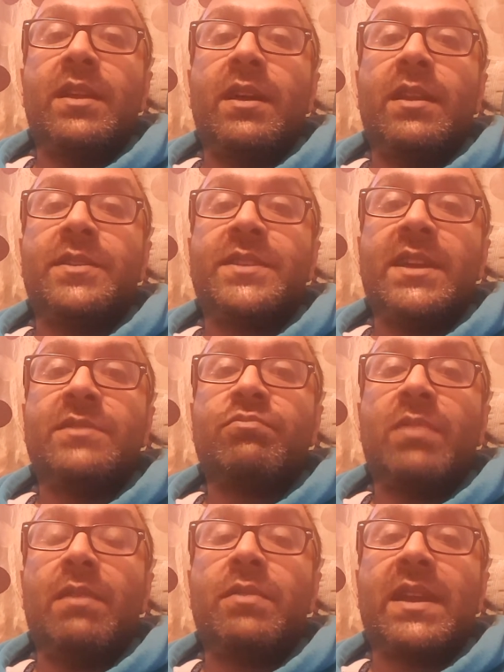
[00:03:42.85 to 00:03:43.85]
and says,
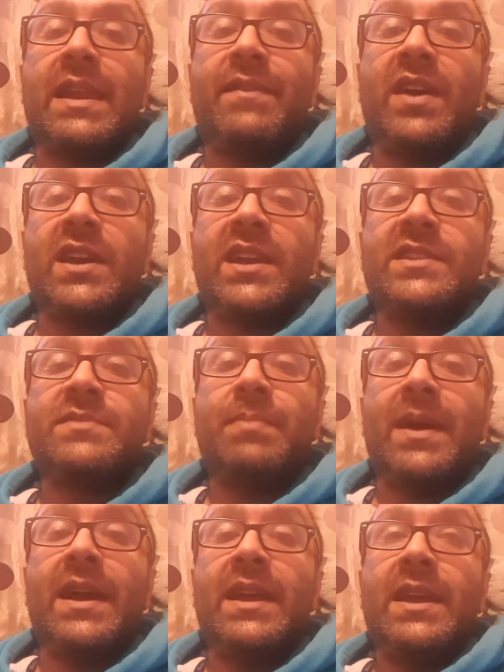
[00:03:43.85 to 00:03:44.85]
right, we can have our kids
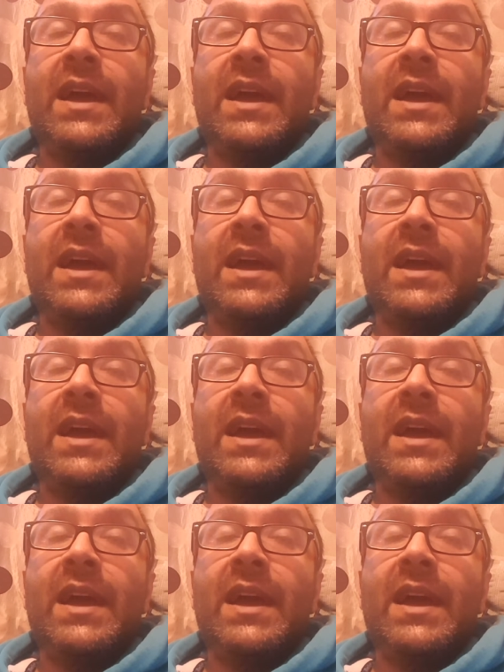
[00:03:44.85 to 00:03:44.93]
back.